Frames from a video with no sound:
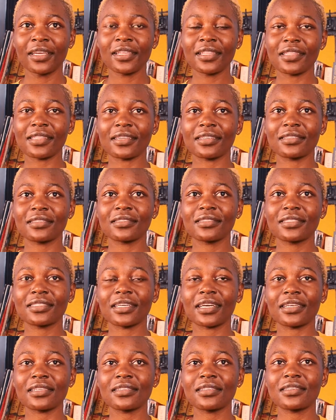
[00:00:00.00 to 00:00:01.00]
then take
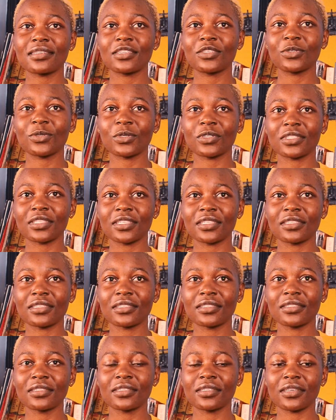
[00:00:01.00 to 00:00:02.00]
a screenshot and
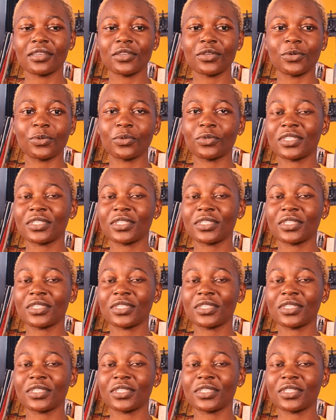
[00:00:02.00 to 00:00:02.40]
you know,